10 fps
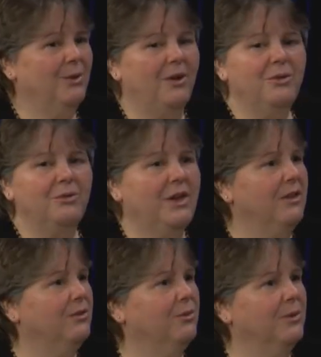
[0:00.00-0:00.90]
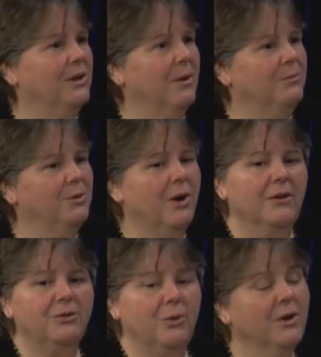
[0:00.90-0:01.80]
So all those cases would come to
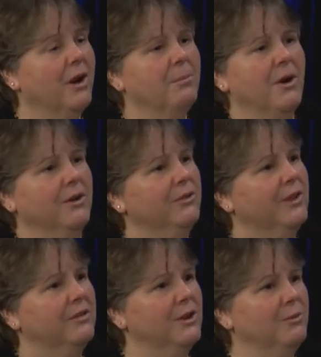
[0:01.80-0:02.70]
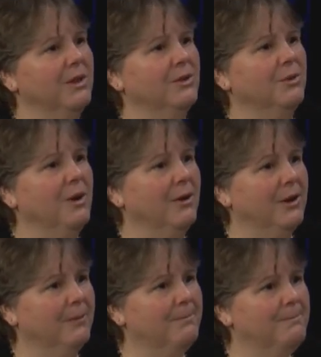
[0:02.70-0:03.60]
us or our partners at the New England
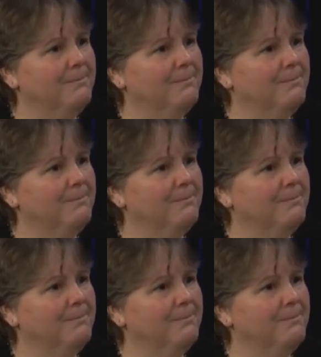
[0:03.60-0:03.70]
Aquarium.